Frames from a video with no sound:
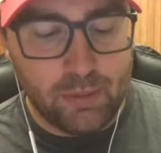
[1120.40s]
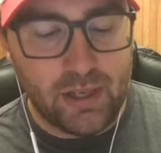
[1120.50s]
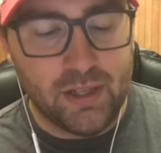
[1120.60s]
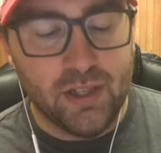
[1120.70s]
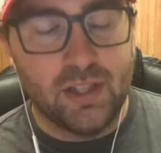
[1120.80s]

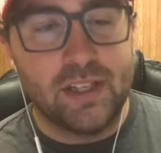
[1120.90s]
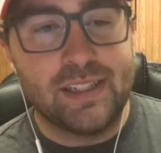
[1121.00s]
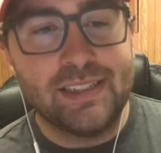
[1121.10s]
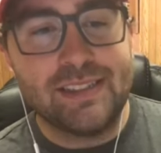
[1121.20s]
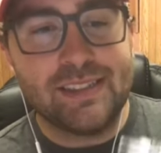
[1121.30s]
But the
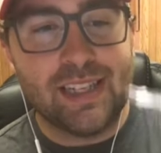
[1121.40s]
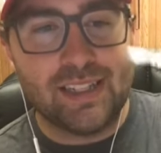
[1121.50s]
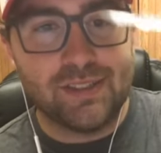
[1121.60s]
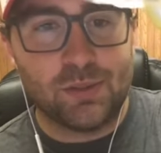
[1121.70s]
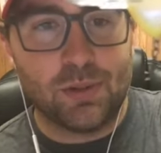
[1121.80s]

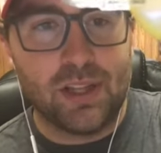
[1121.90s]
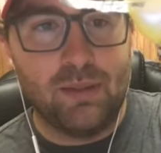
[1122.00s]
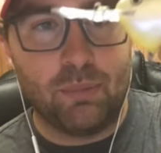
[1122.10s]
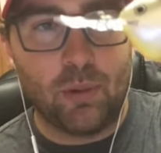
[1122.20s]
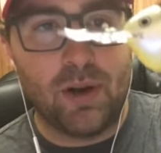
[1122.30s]
DT10 is really
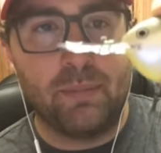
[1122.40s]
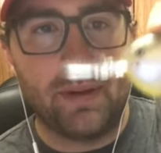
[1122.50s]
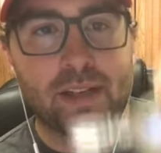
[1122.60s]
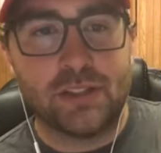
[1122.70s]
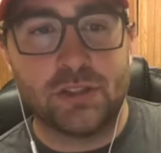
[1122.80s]
important
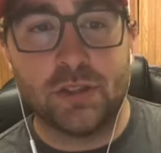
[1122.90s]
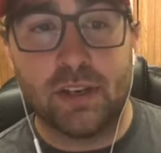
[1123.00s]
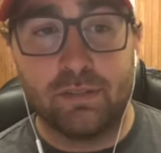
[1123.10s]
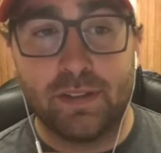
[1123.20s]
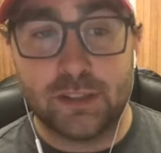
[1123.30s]
because you
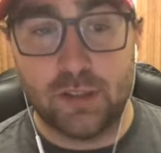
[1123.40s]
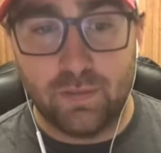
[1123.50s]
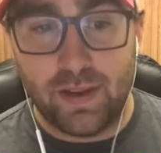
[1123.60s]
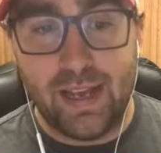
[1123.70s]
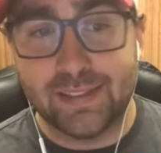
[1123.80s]
can fish
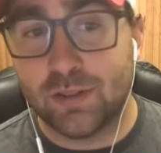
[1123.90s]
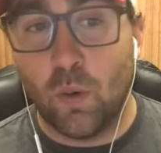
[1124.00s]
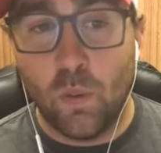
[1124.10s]
it fast